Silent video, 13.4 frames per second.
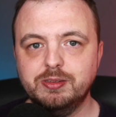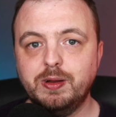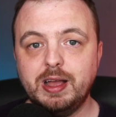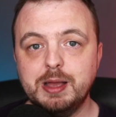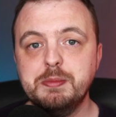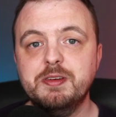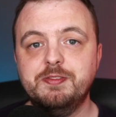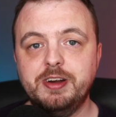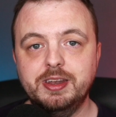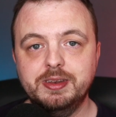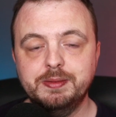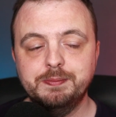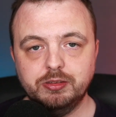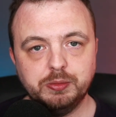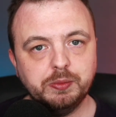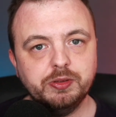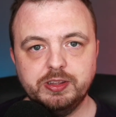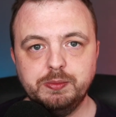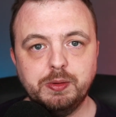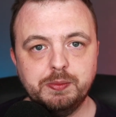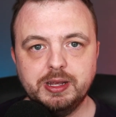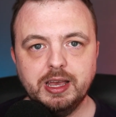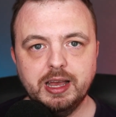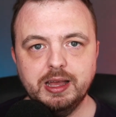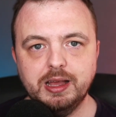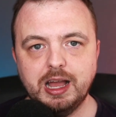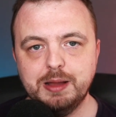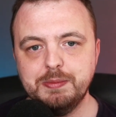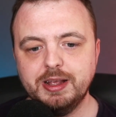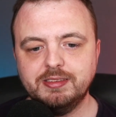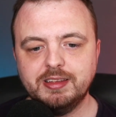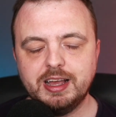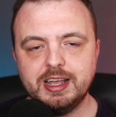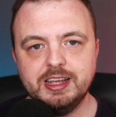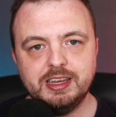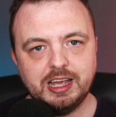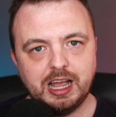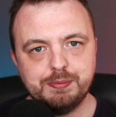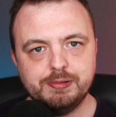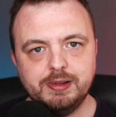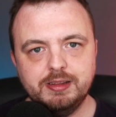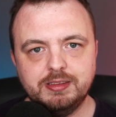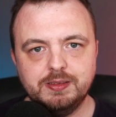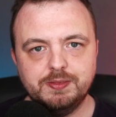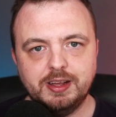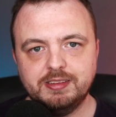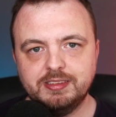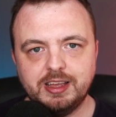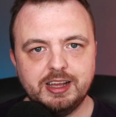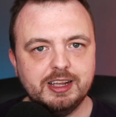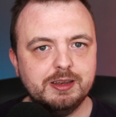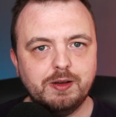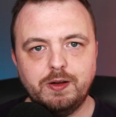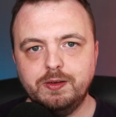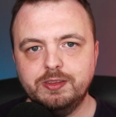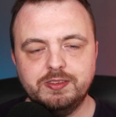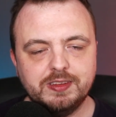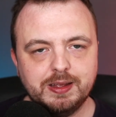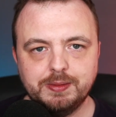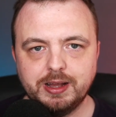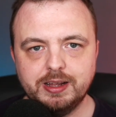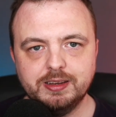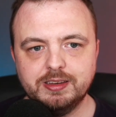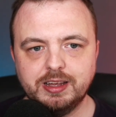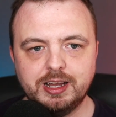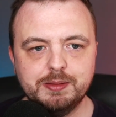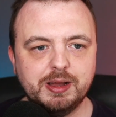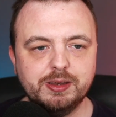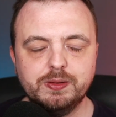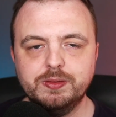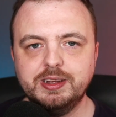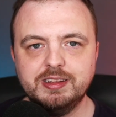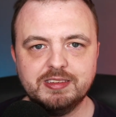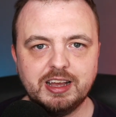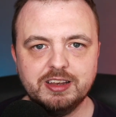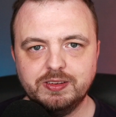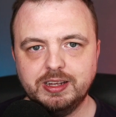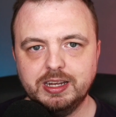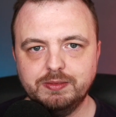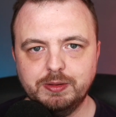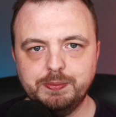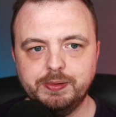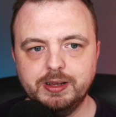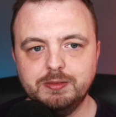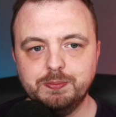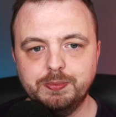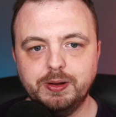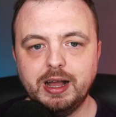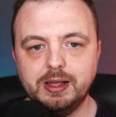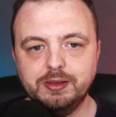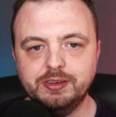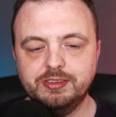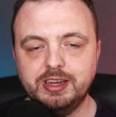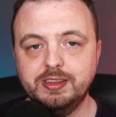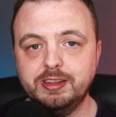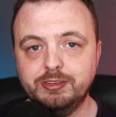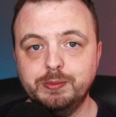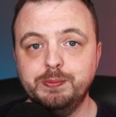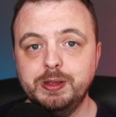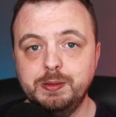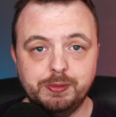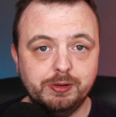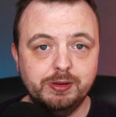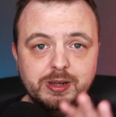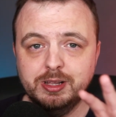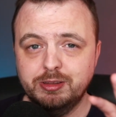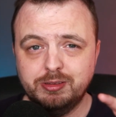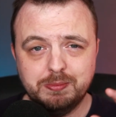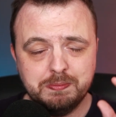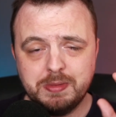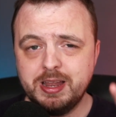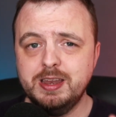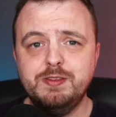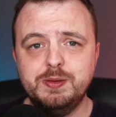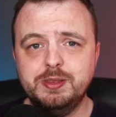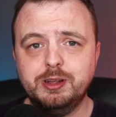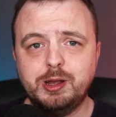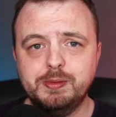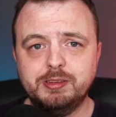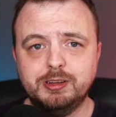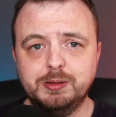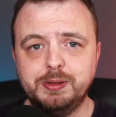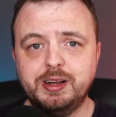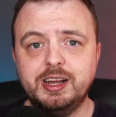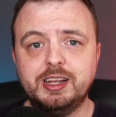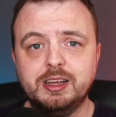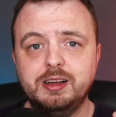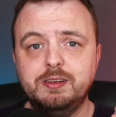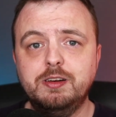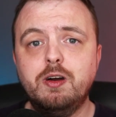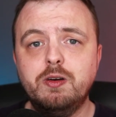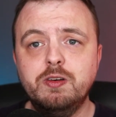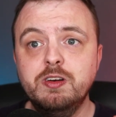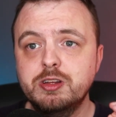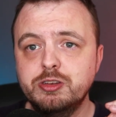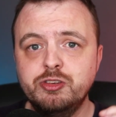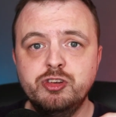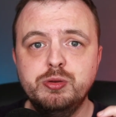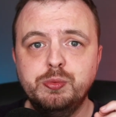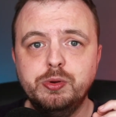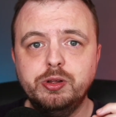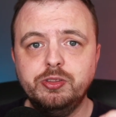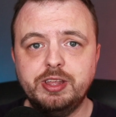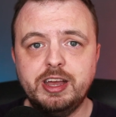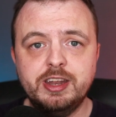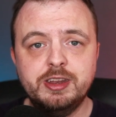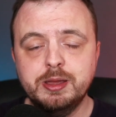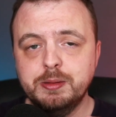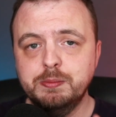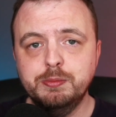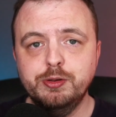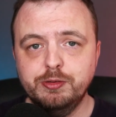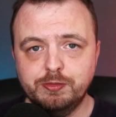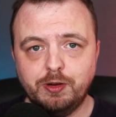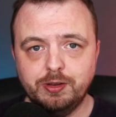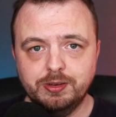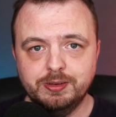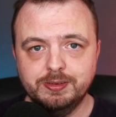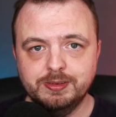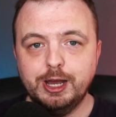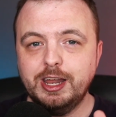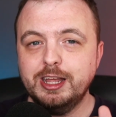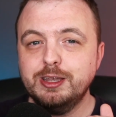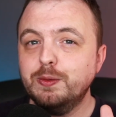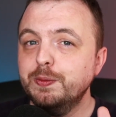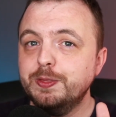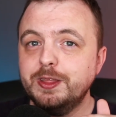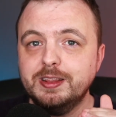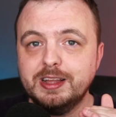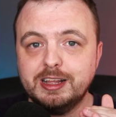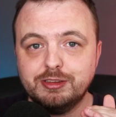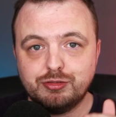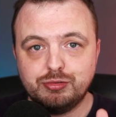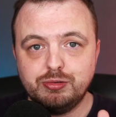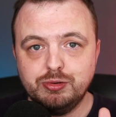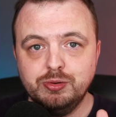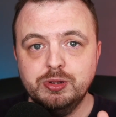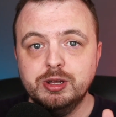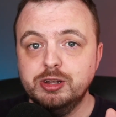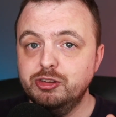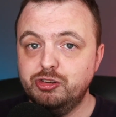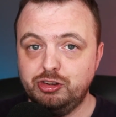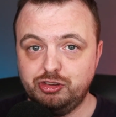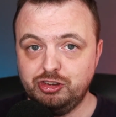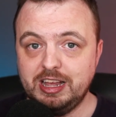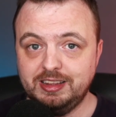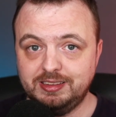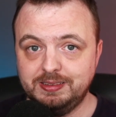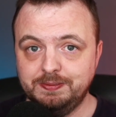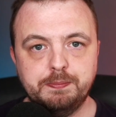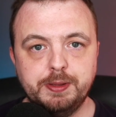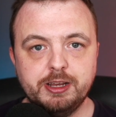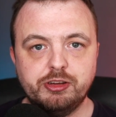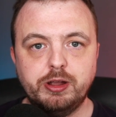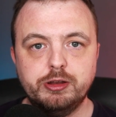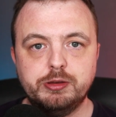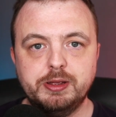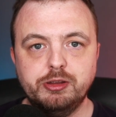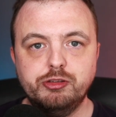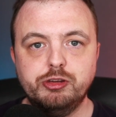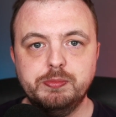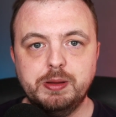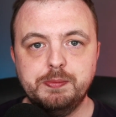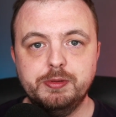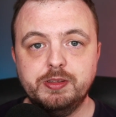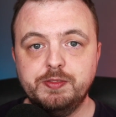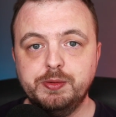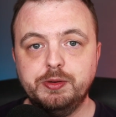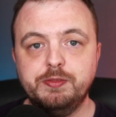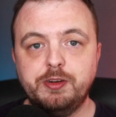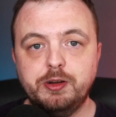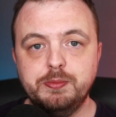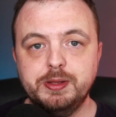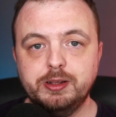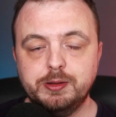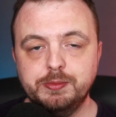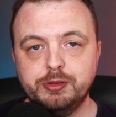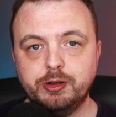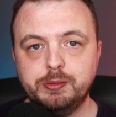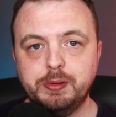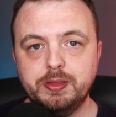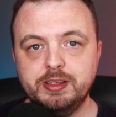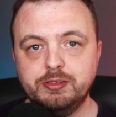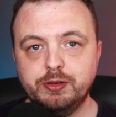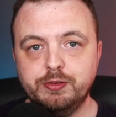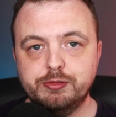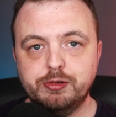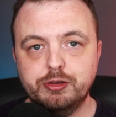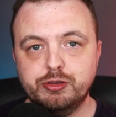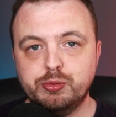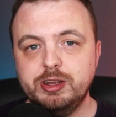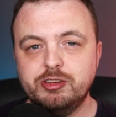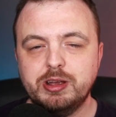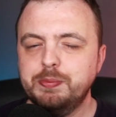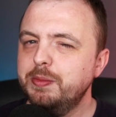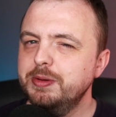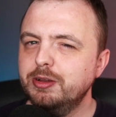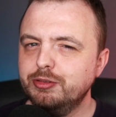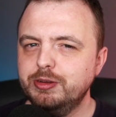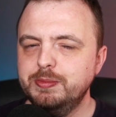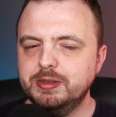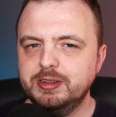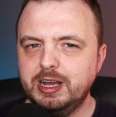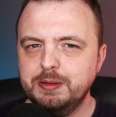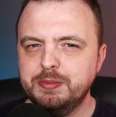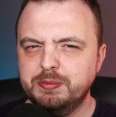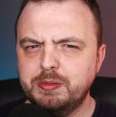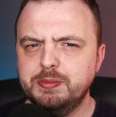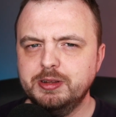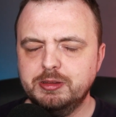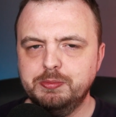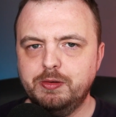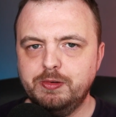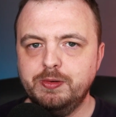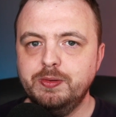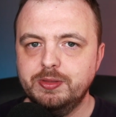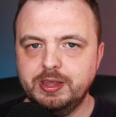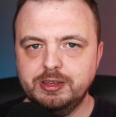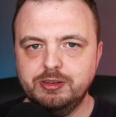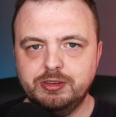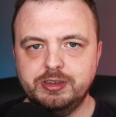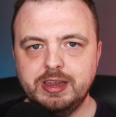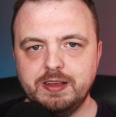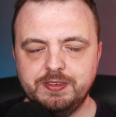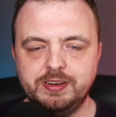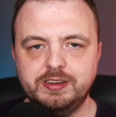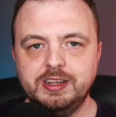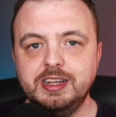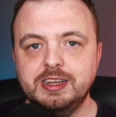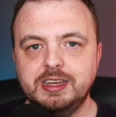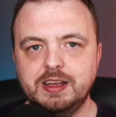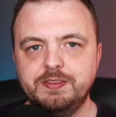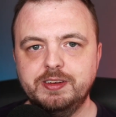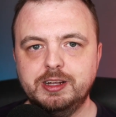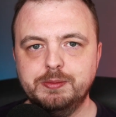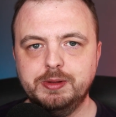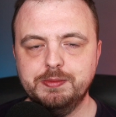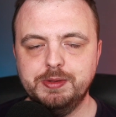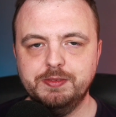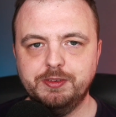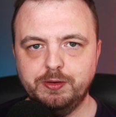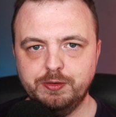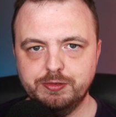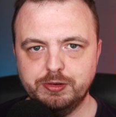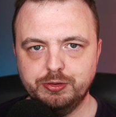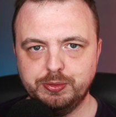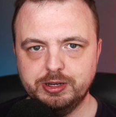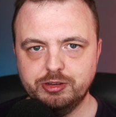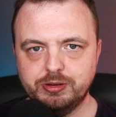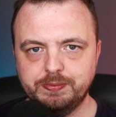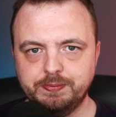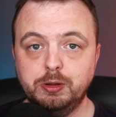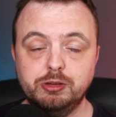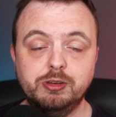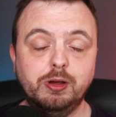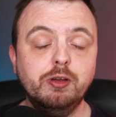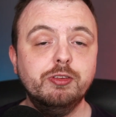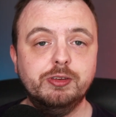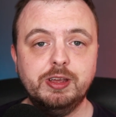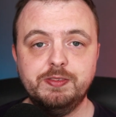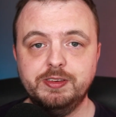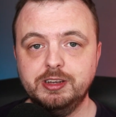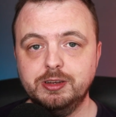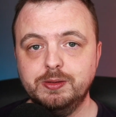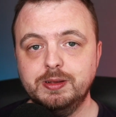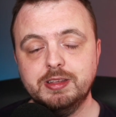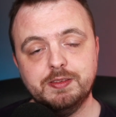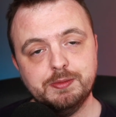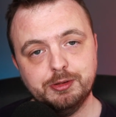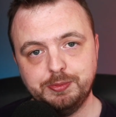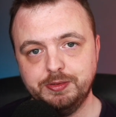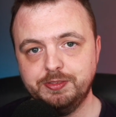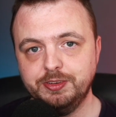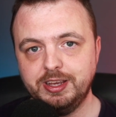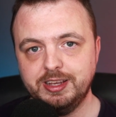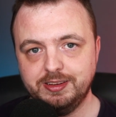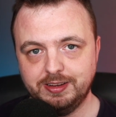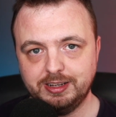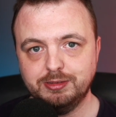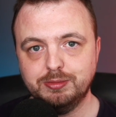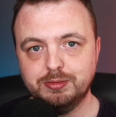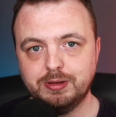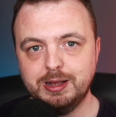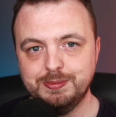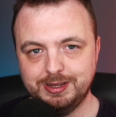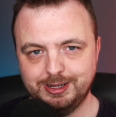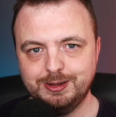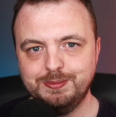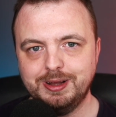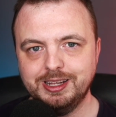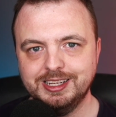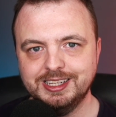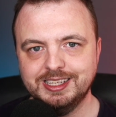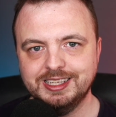So I am a fan. So we'll see what we get. I'm excited, apprehensive, excited, all at the same kind of time. I don't think it's actually getting replaced, but I understand that some people, many of you in the comments are going to be like, lol, New World dead, move on. And I don't think that's true just yet. Big shout out to my YouTube members. If you want to follow me and come and talk about this over on Twitch, I'm probably not streaming tonight, but probably tomorrow, then you should definitely come and give me a follow over on Twitch. What you should also definitely do is have a most beautiful day. Like and subscribe. Goodbye.